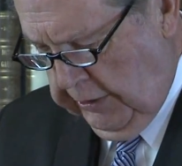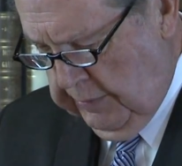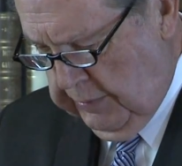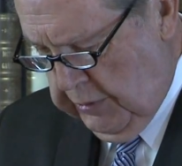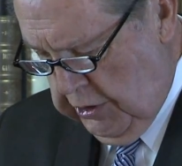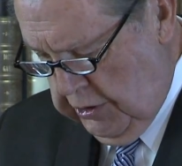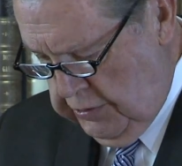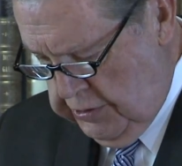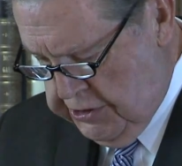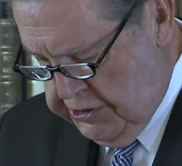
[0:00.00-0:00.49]

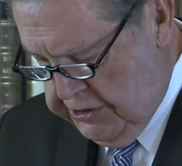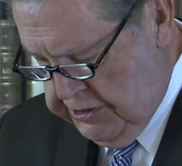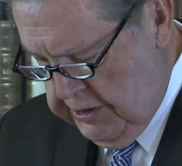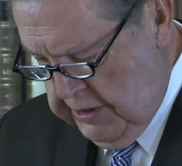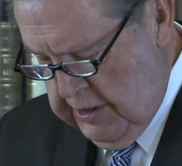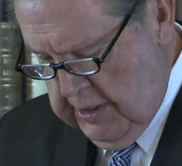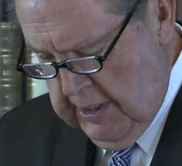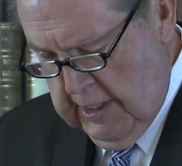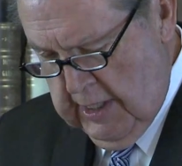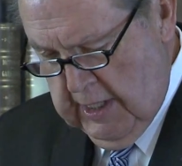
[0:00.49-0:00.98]
abuse.
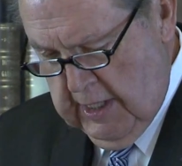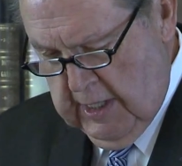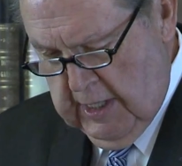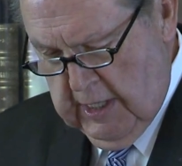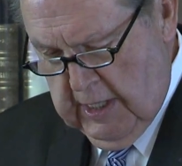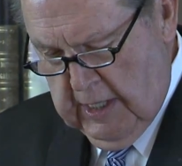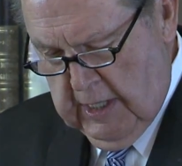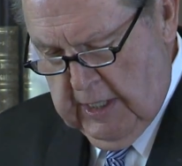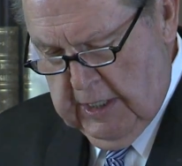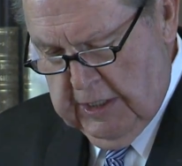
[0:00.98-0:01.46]

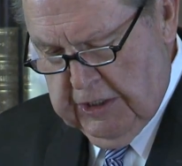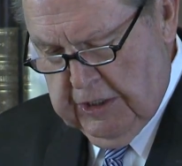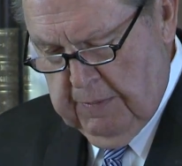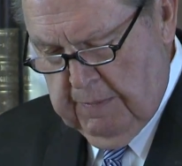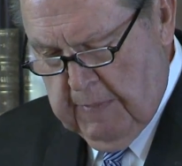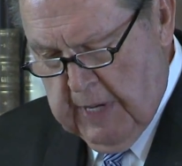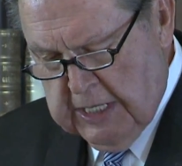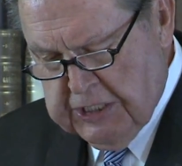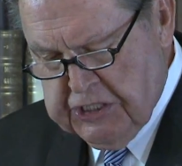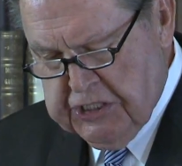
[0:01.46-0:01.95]

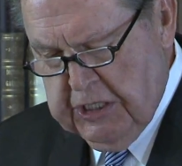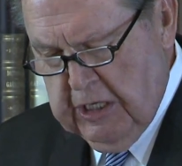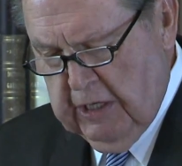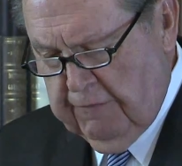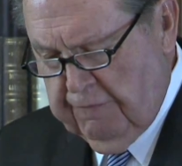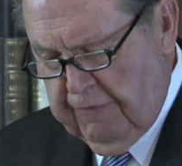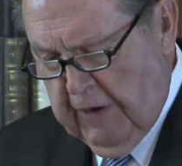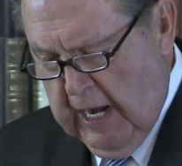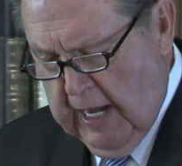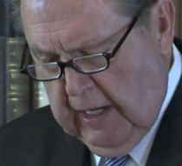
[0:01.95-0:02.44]
Domestic
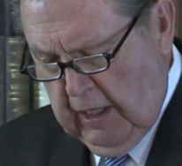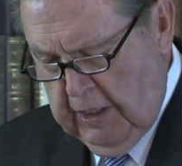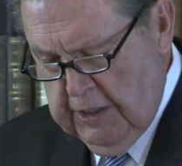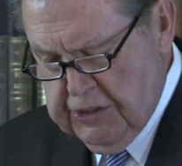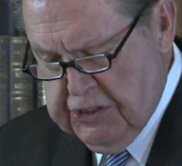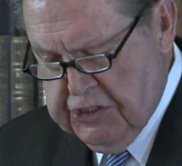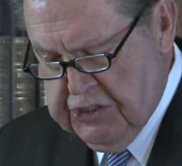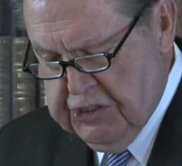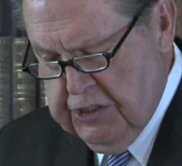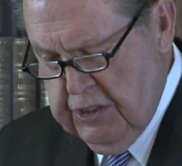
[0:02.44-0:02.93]

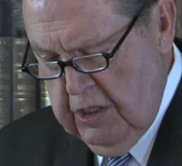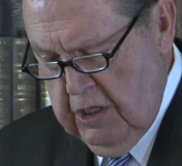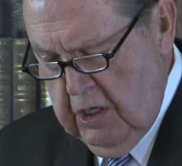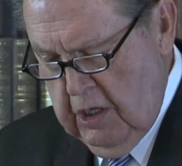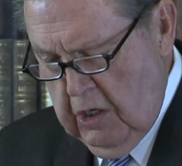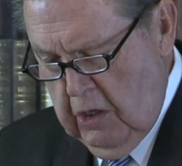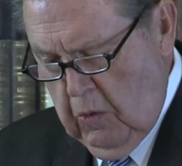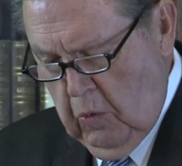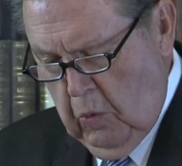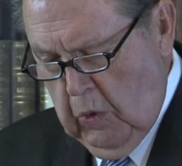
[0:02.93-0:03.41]
violence
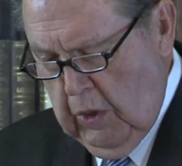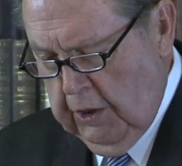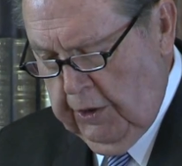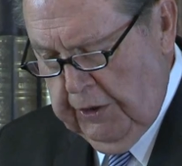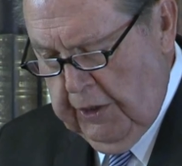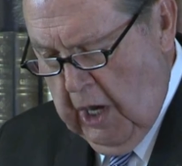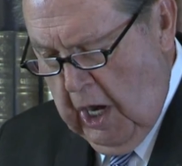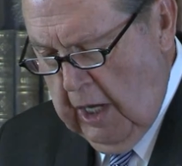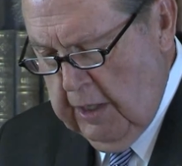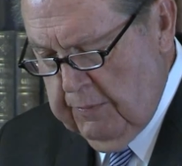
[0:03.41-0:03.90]
will
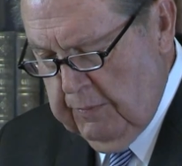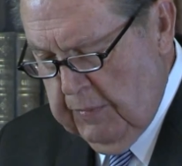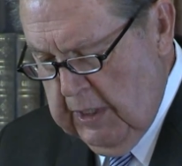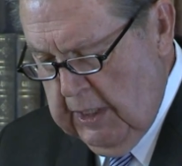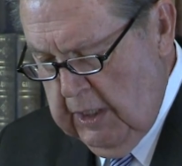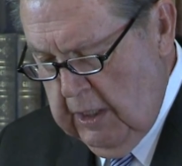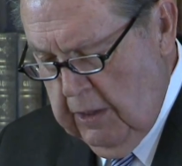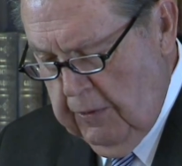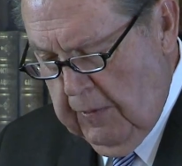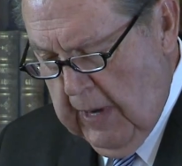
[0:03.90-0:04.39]
not
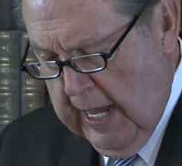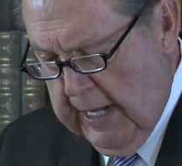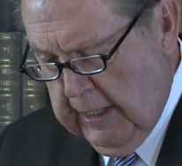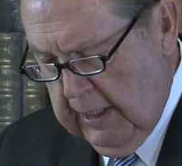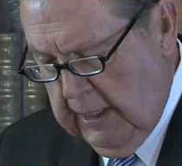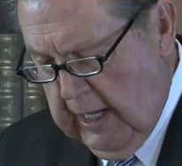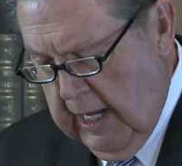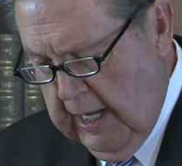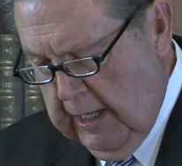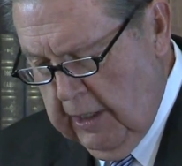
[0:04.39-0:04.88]
be
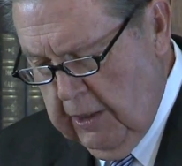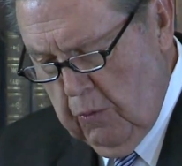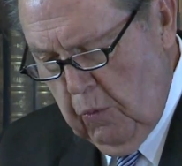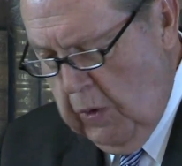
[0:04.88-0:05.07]
eradicated.